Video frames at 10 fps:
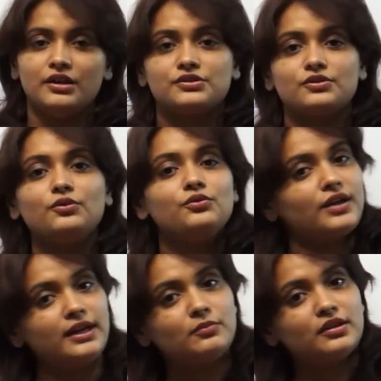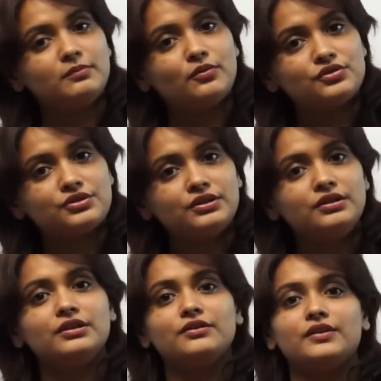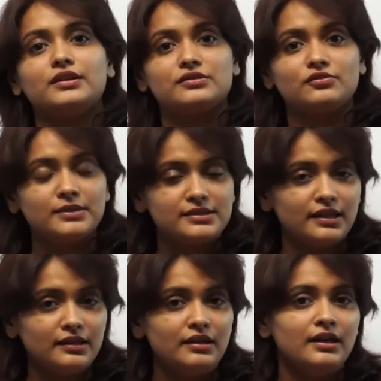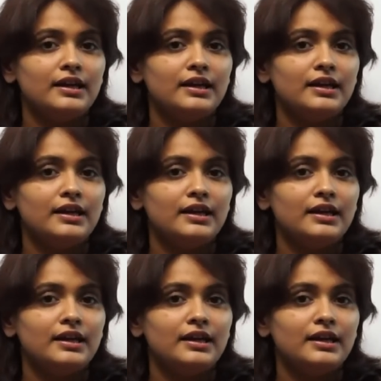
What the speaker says: So right body posture, if it is to be said,